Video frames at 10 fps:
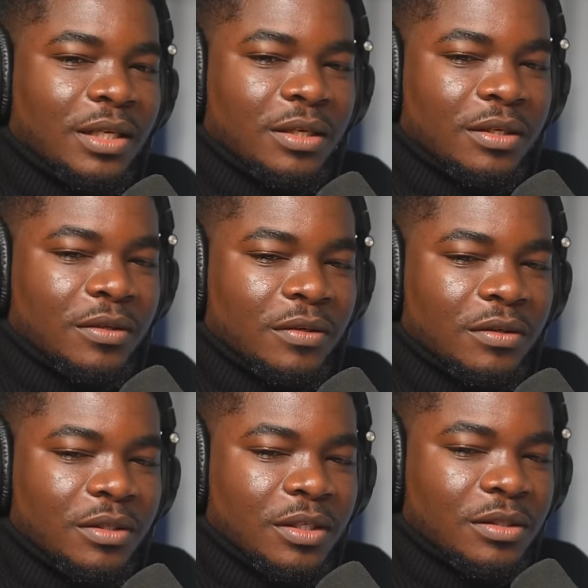like,
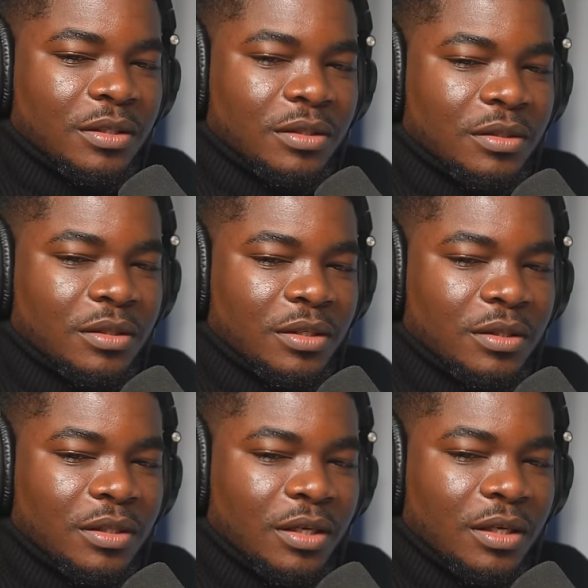there's
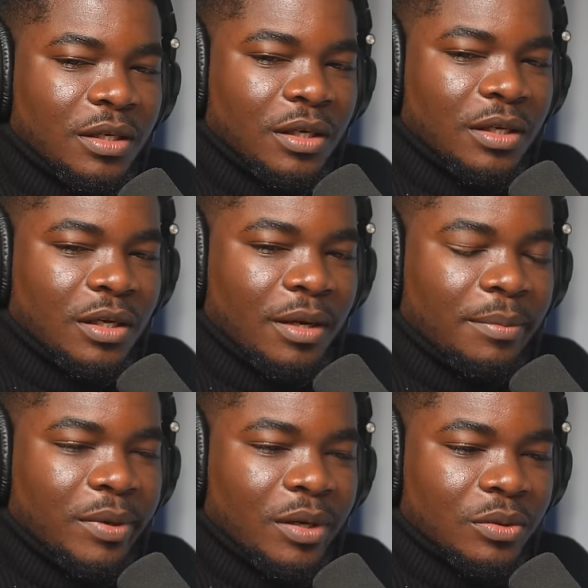the thing
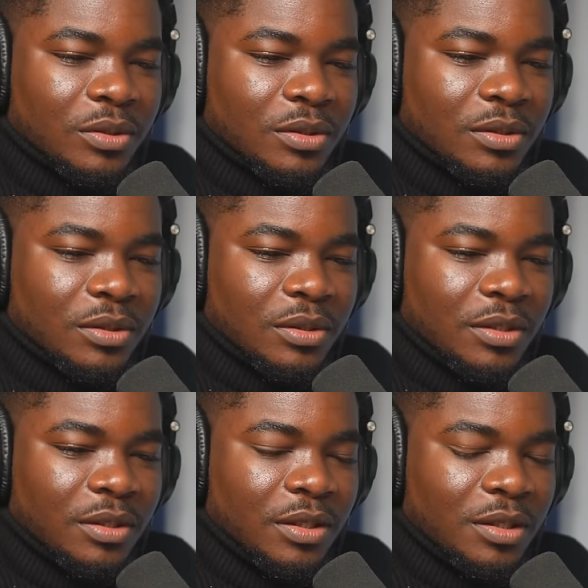about
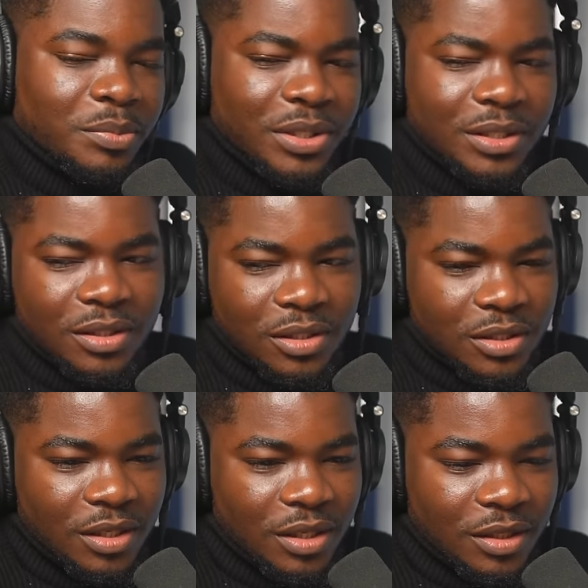it being
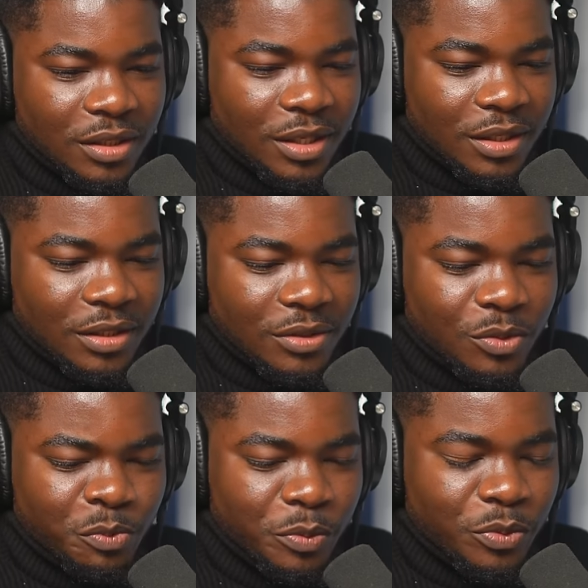digital. Like,
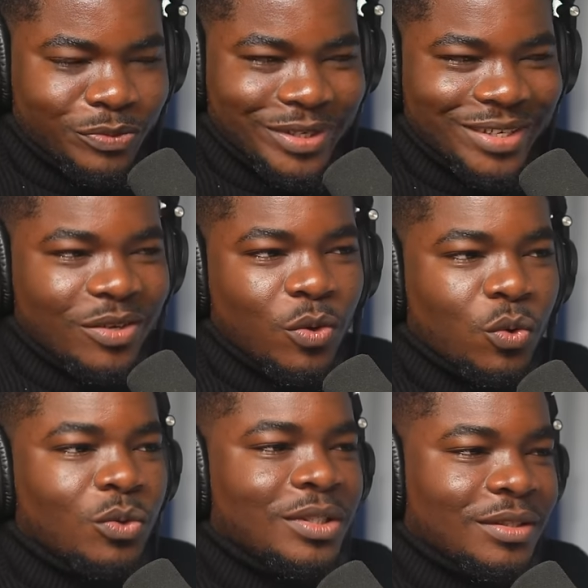do people really
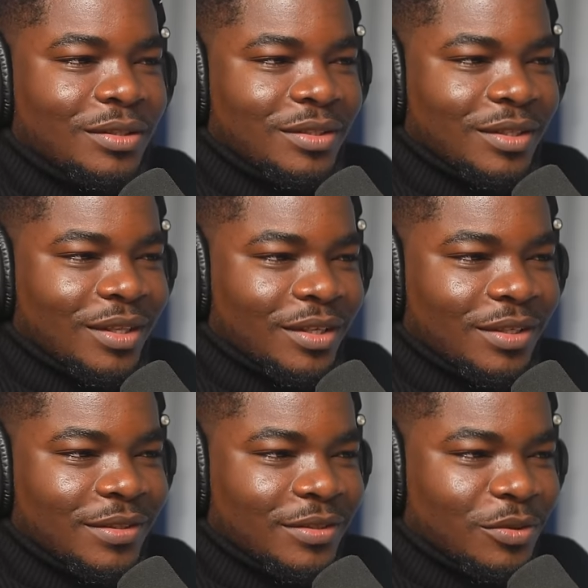own the
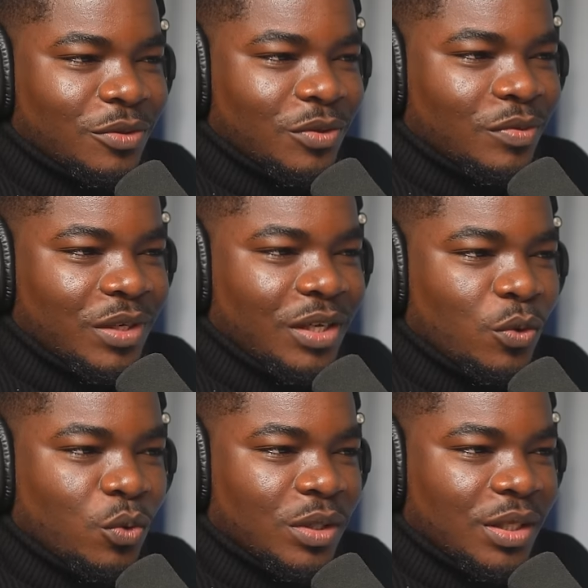thing? Do they really
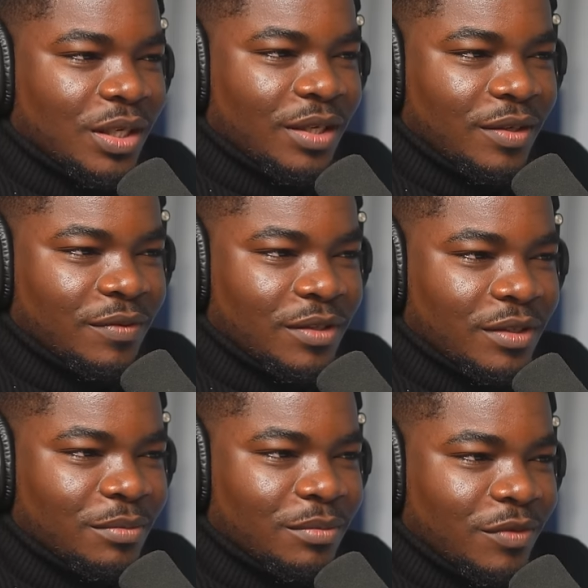own the
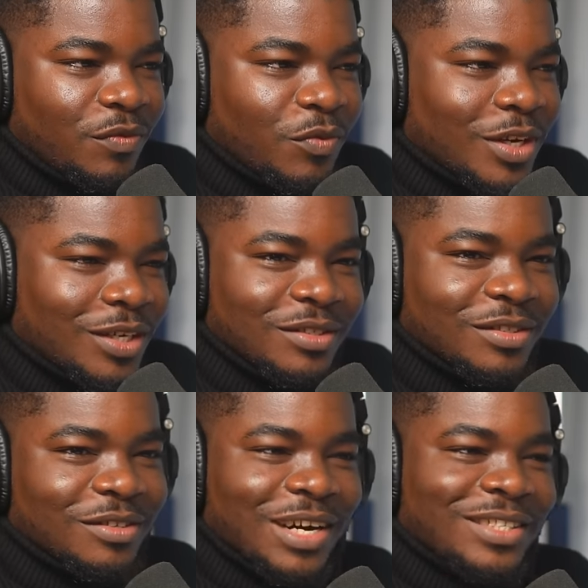NFT? If you
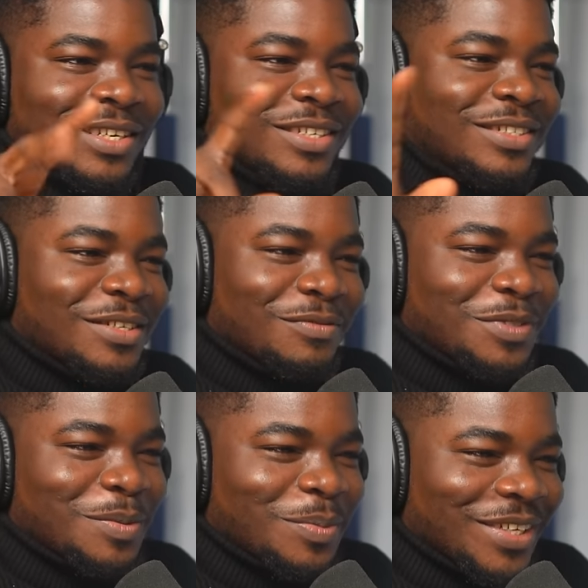can right click save
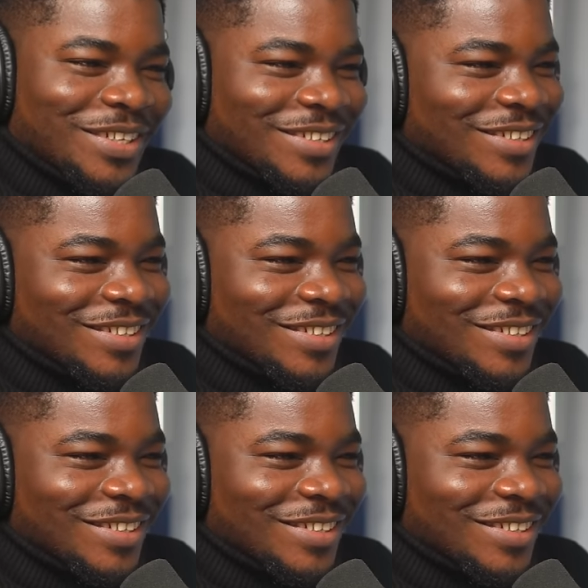JPEG.